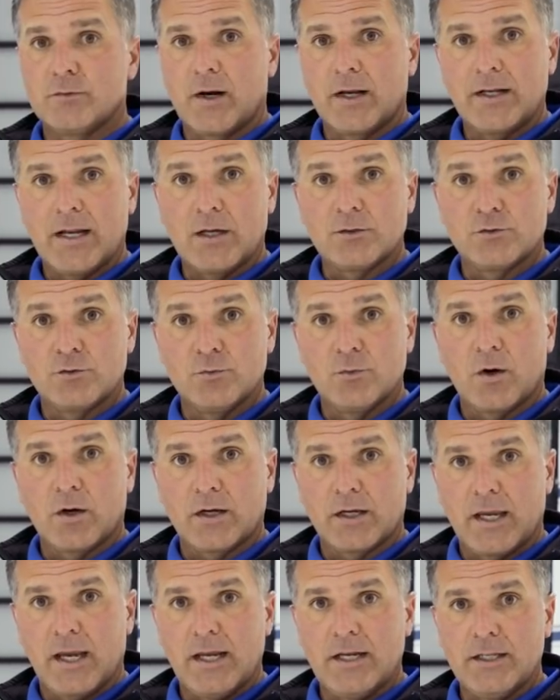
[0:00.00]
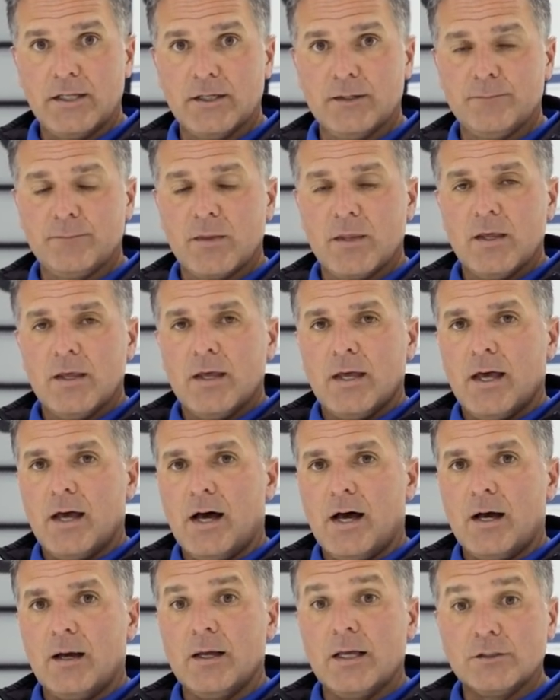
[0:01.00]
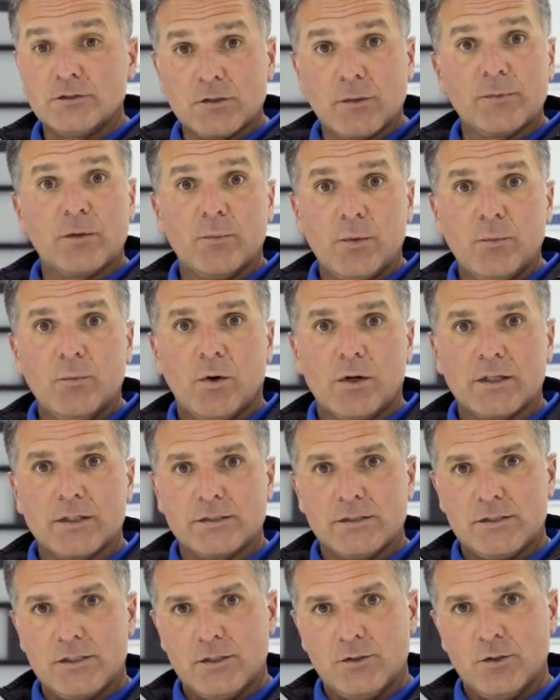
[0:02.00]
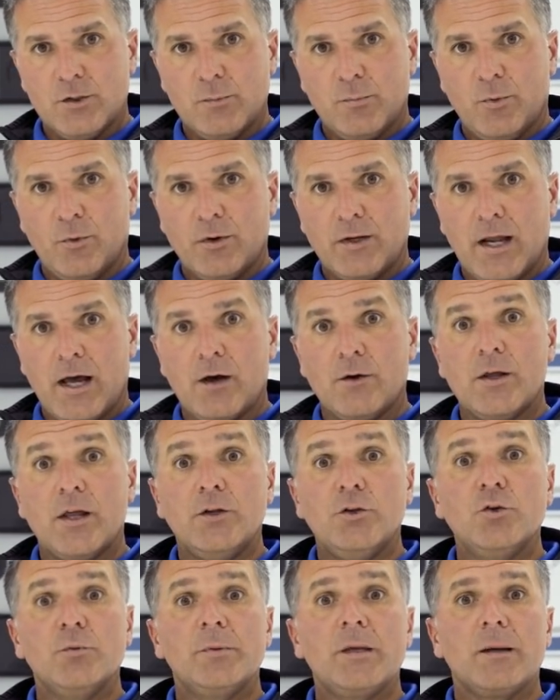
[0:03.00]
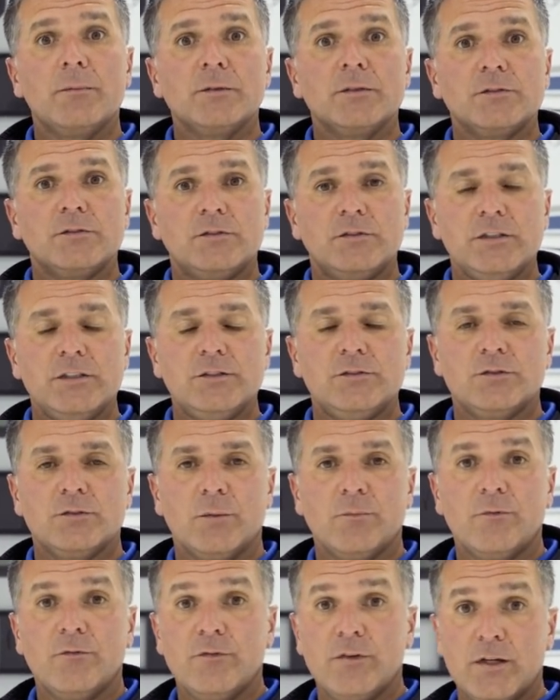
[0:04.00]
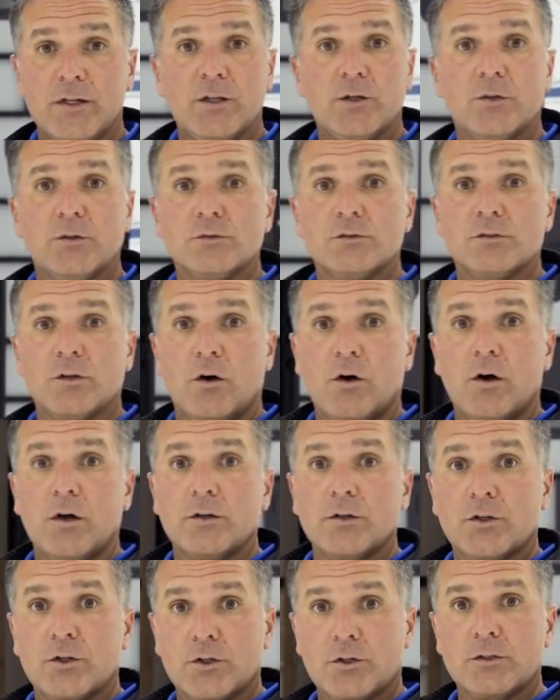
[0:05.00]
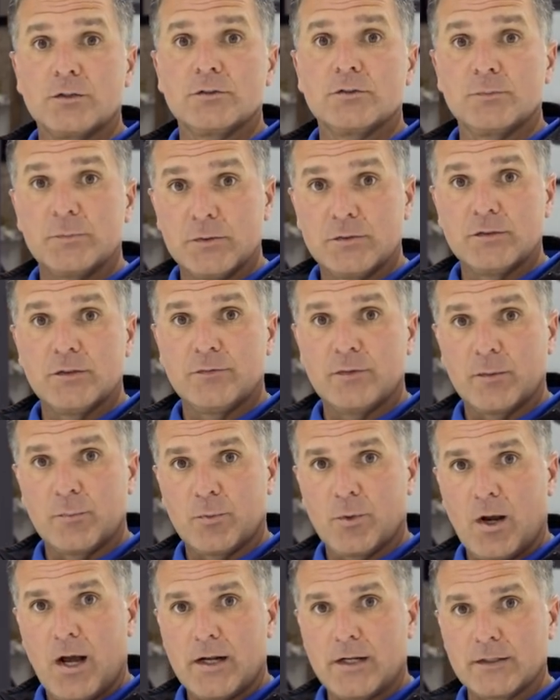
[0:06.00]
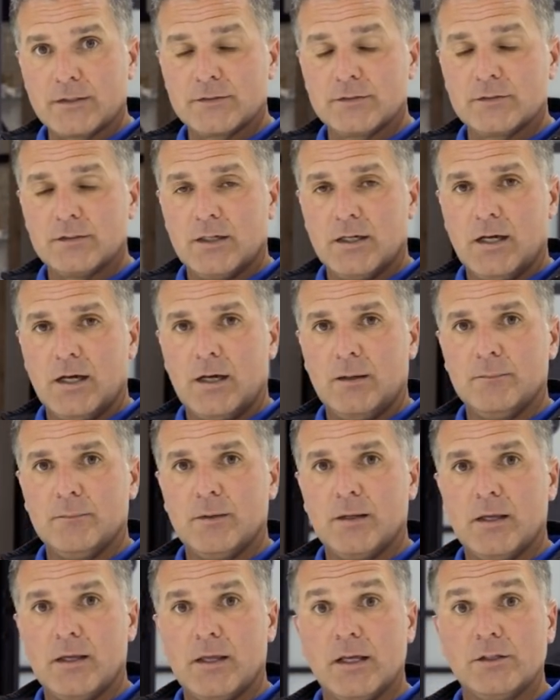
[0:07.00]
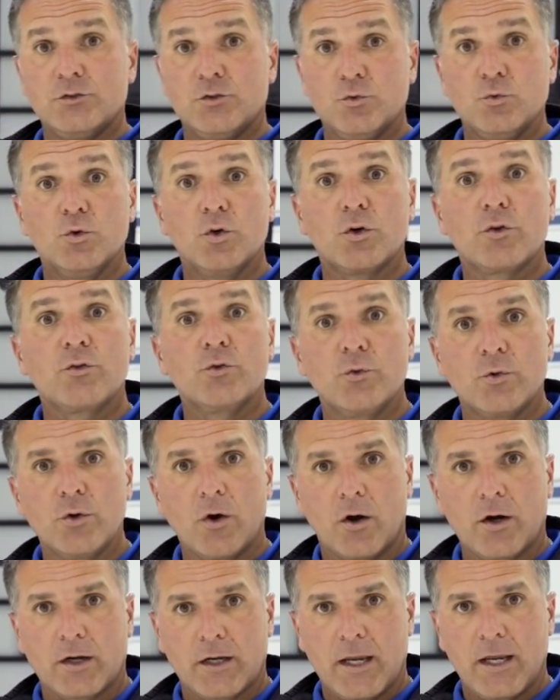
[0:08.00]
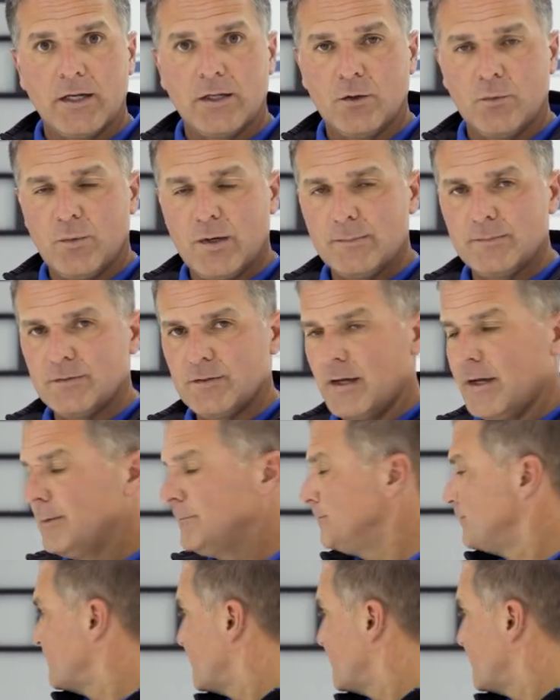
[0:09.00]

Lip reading: right now to Arcadia and something we want to continue to point out. And you'll be able to see some videos on Curt specific products as you look through your Arcadia website.